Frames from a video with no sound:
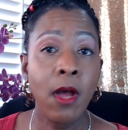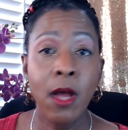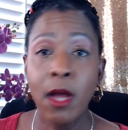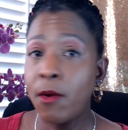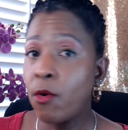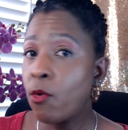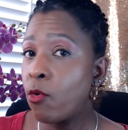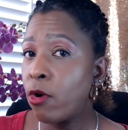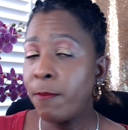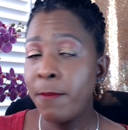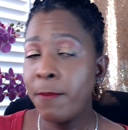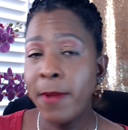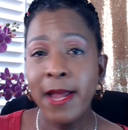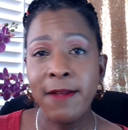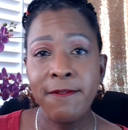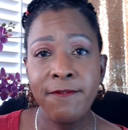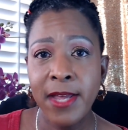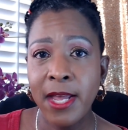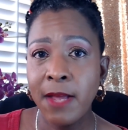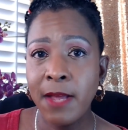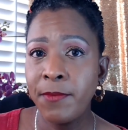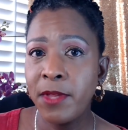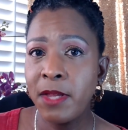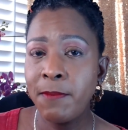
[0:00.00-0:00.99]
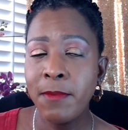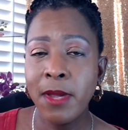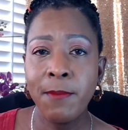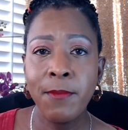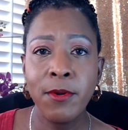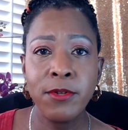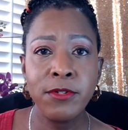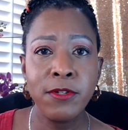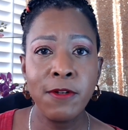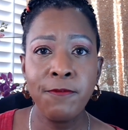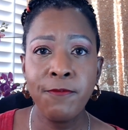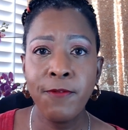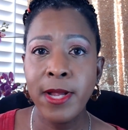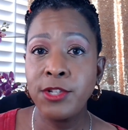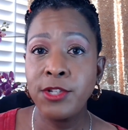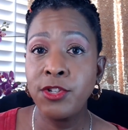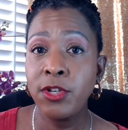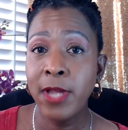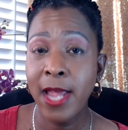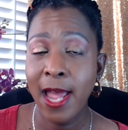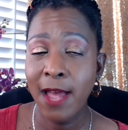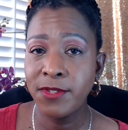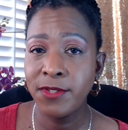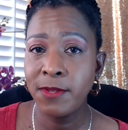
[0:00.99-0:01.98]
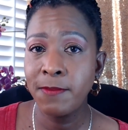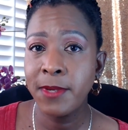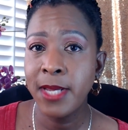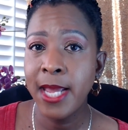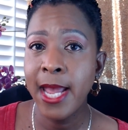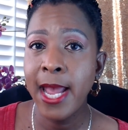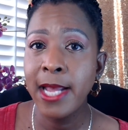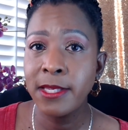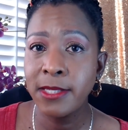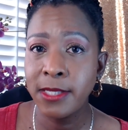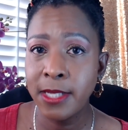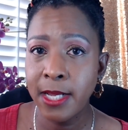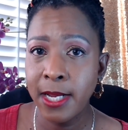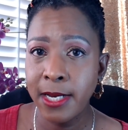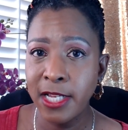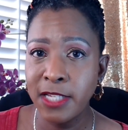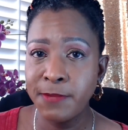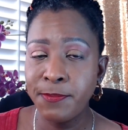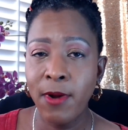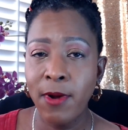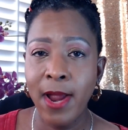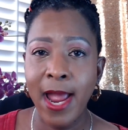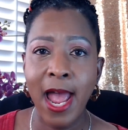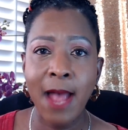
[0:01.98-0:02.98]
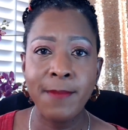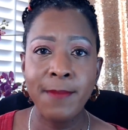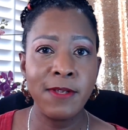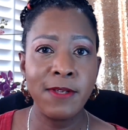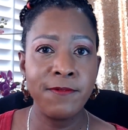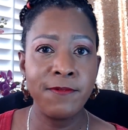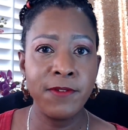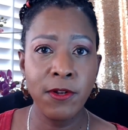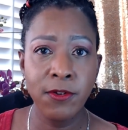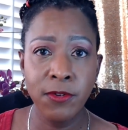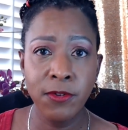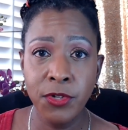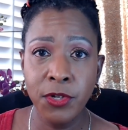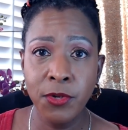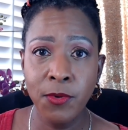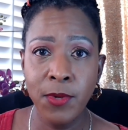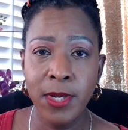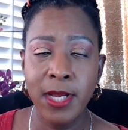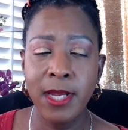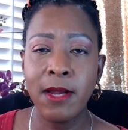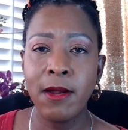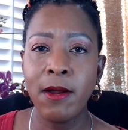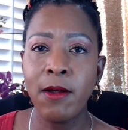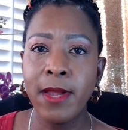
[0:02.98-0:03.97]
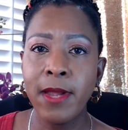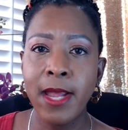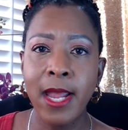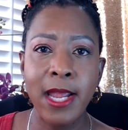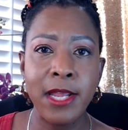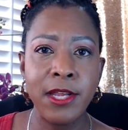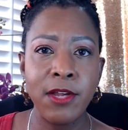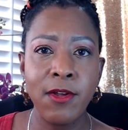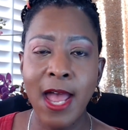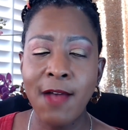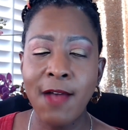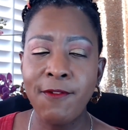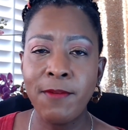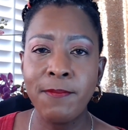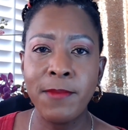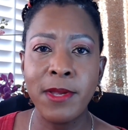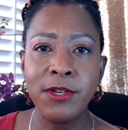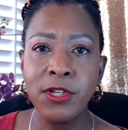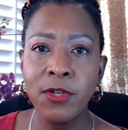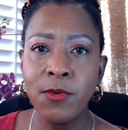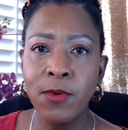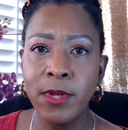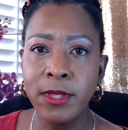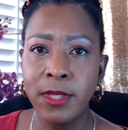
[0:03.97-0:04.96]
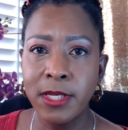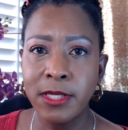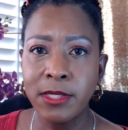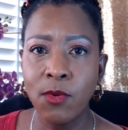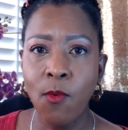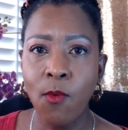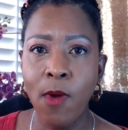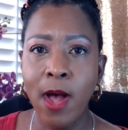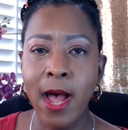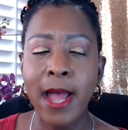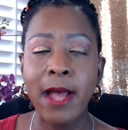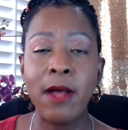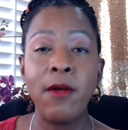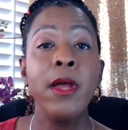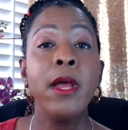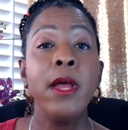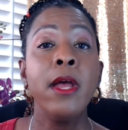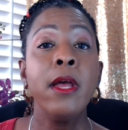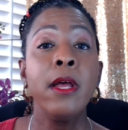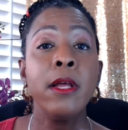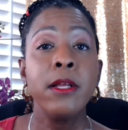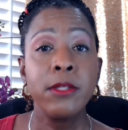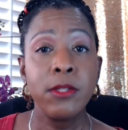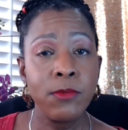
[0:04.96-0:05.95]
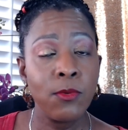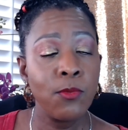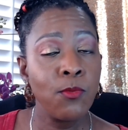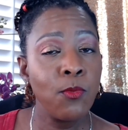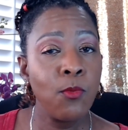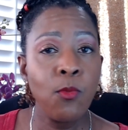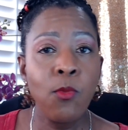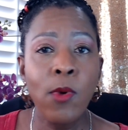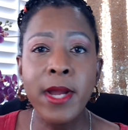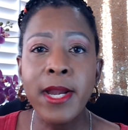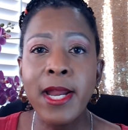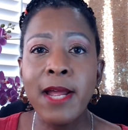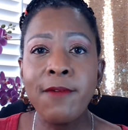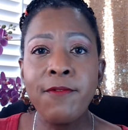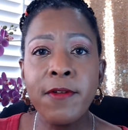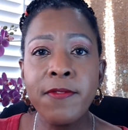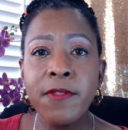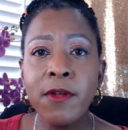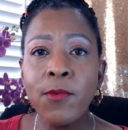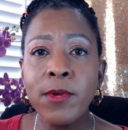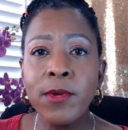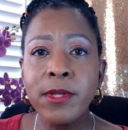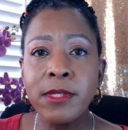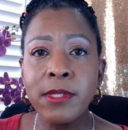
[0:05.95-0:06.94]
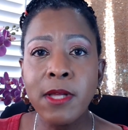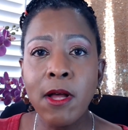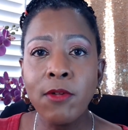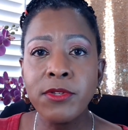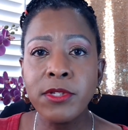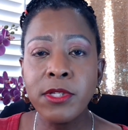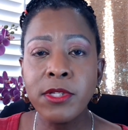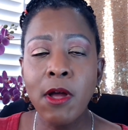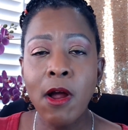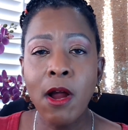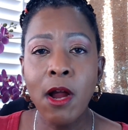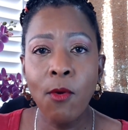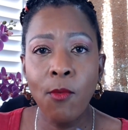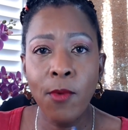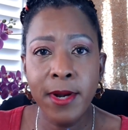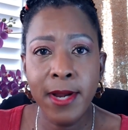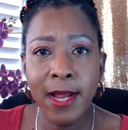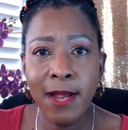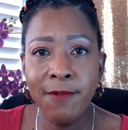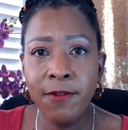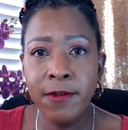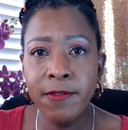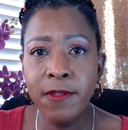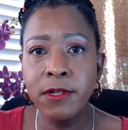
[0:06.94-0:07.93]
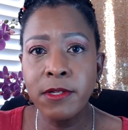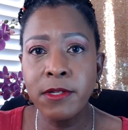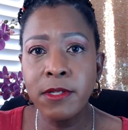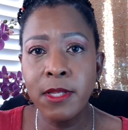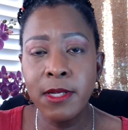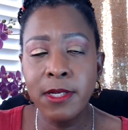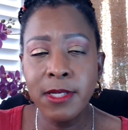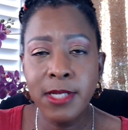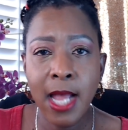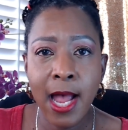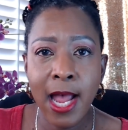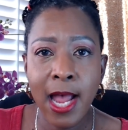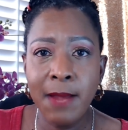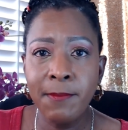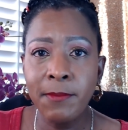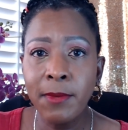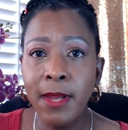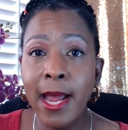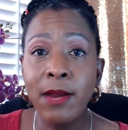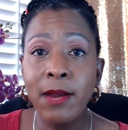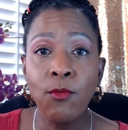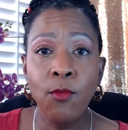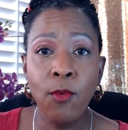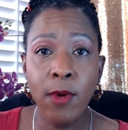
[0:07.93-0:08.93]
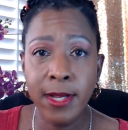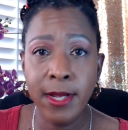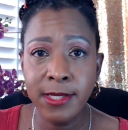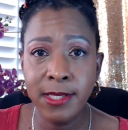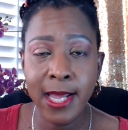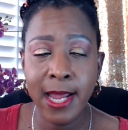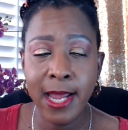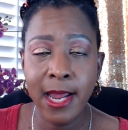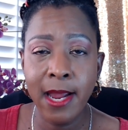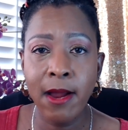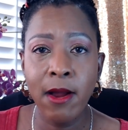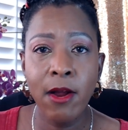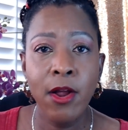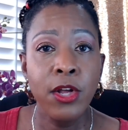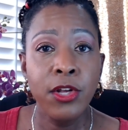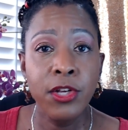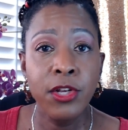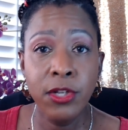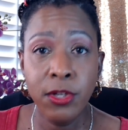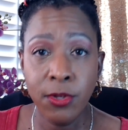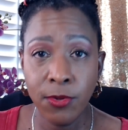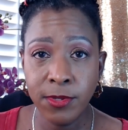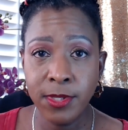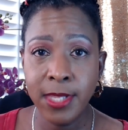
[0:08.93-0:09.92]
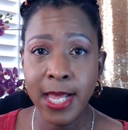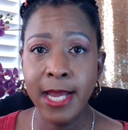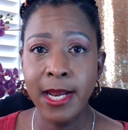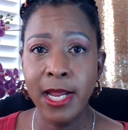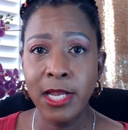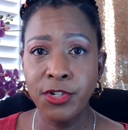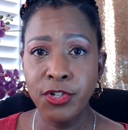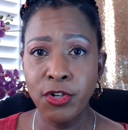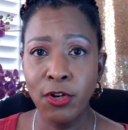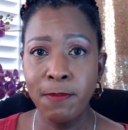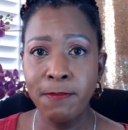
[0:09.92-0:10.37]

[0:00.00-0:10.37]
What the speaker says: or my family members or friends. You have some case studies, perhaps if you're new here, okay, and you haven't been doing this a while. Whatever the results are, whatever the timeline was there, use that as your